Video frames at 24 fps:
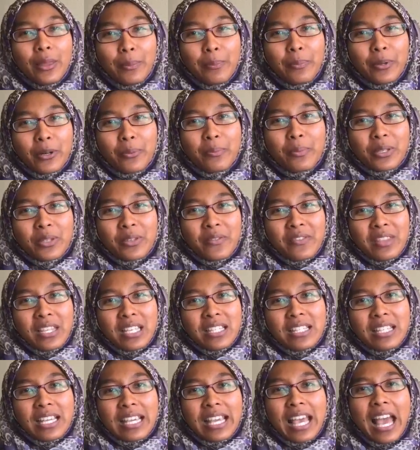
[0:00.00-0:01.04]
the purpose of
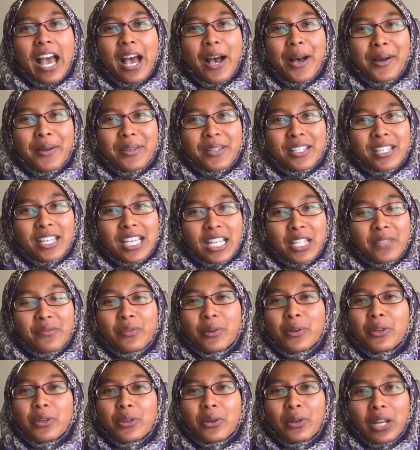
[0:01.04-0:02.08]
this account is
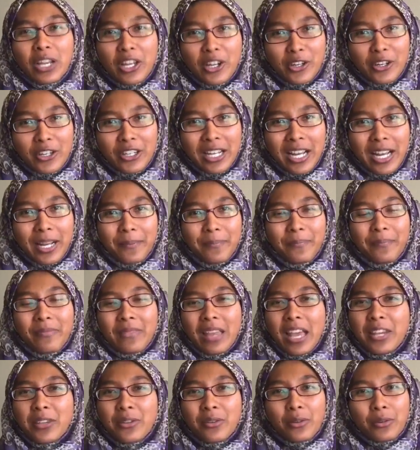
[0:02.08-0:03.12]
for your learning
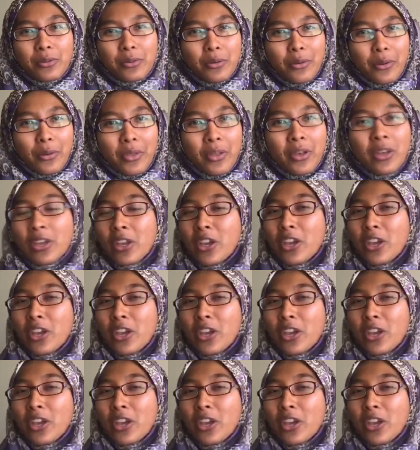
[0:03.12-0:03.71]
and your growth.